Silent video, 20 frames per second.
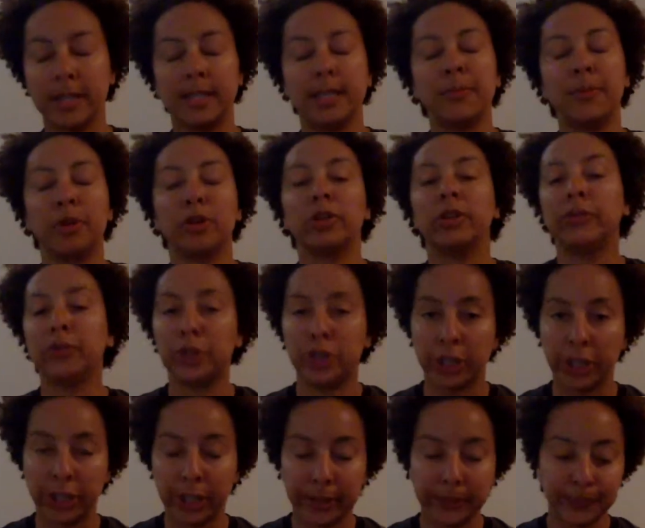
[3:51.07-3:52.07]
Maryland,
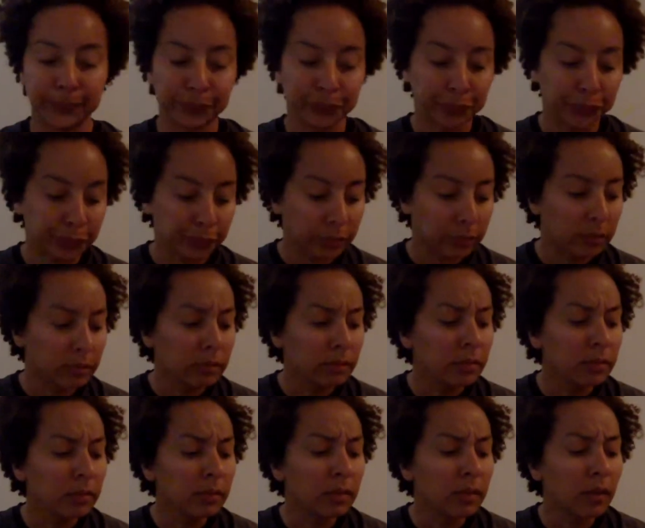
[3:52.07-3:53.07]
Virginia.
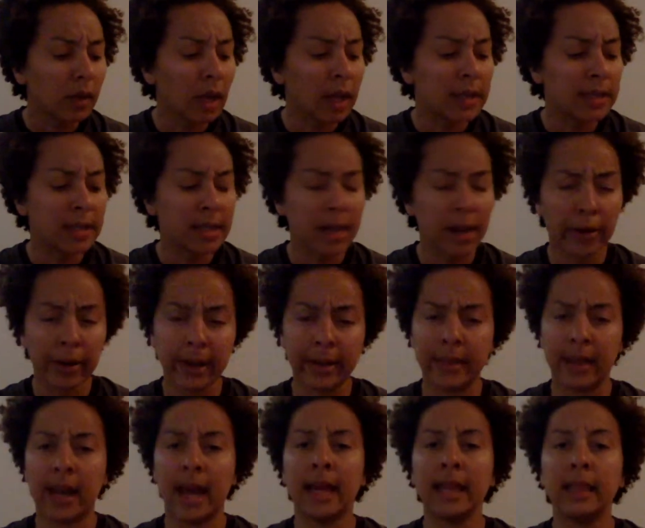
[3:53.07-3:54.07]
That's the area
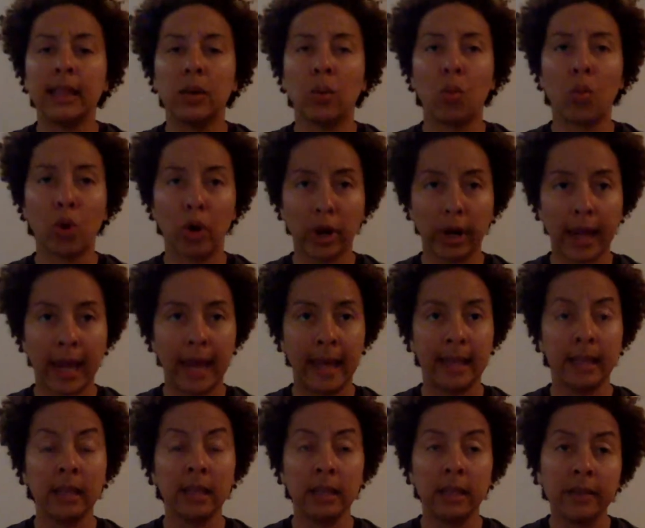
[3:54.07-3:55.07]
that I work
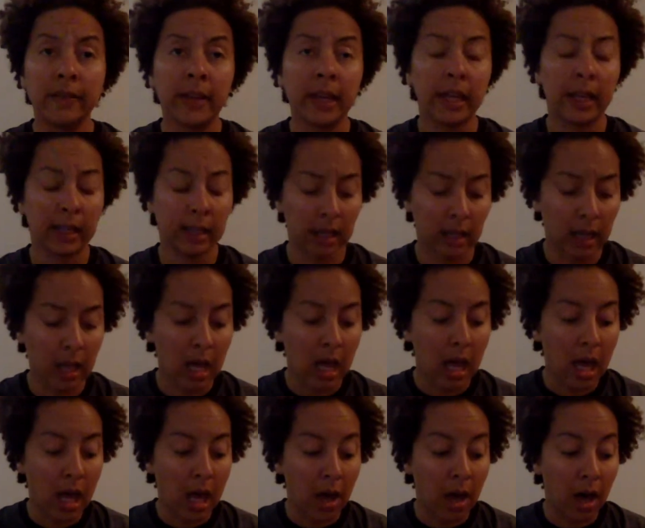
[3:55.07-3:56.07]
and live in.
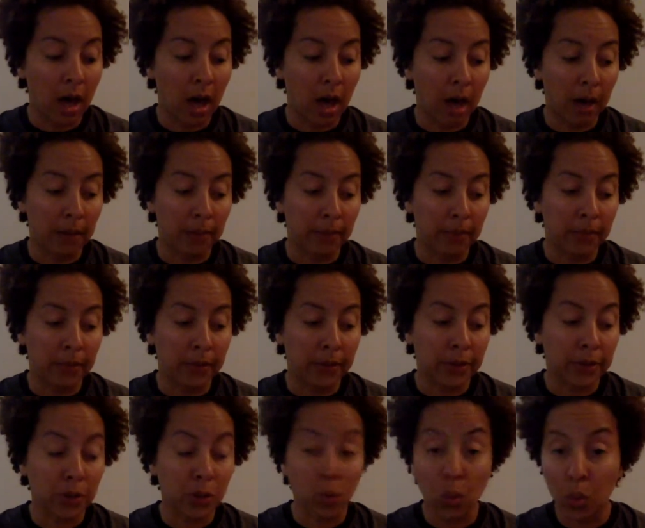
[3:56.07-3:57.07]
The
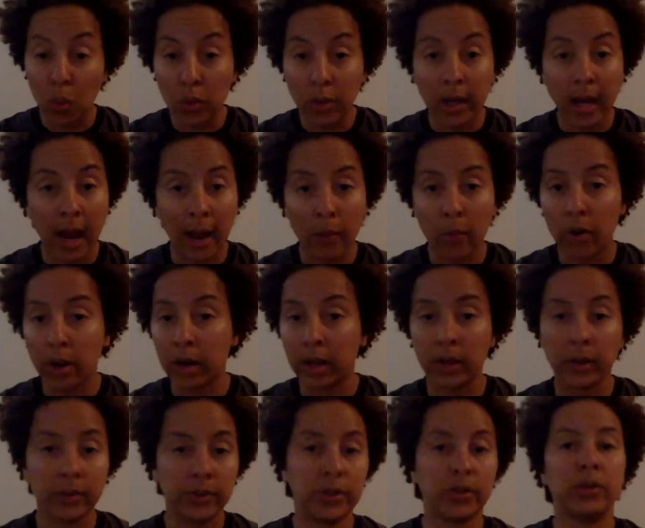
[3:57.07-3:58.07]
school that I want to
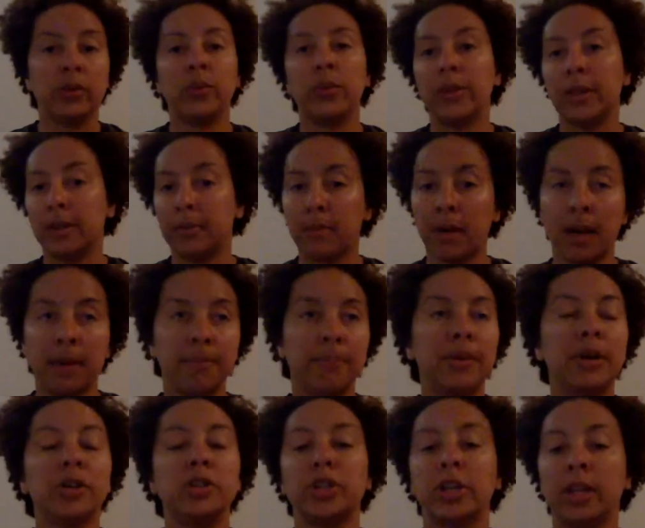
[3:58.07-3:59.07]
go to within my
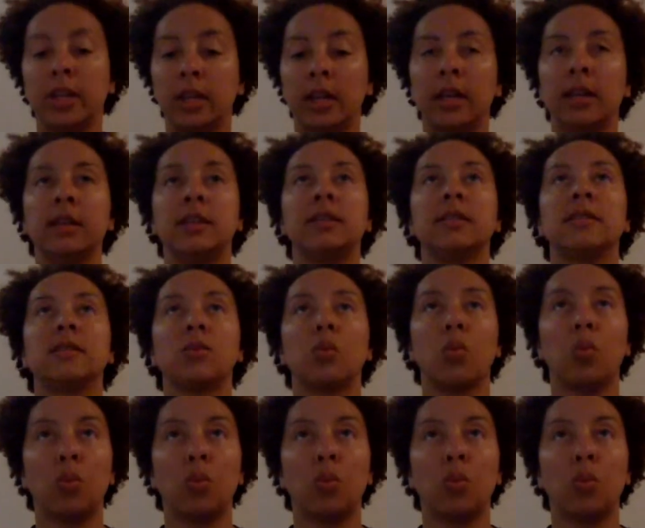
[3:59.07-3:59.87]
budget is